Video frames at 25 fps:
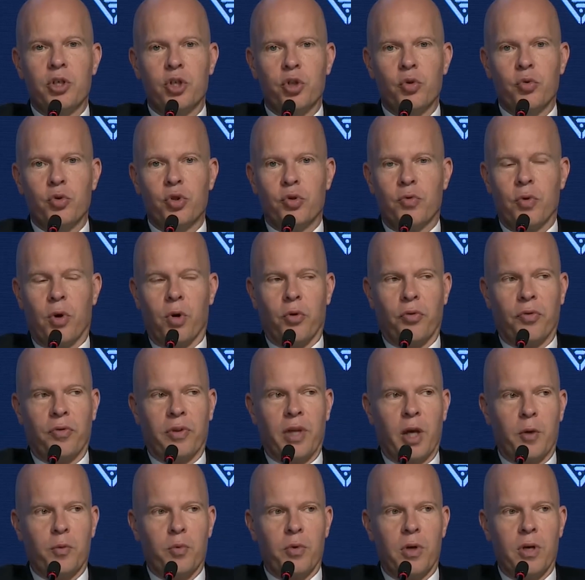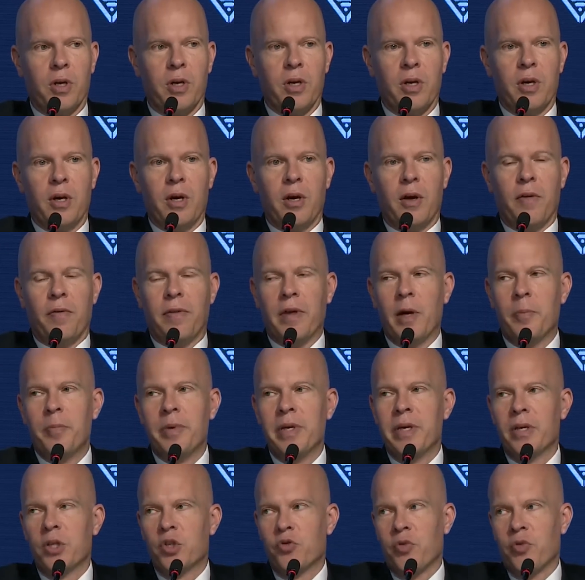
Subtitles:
a huge growth in that one. They're being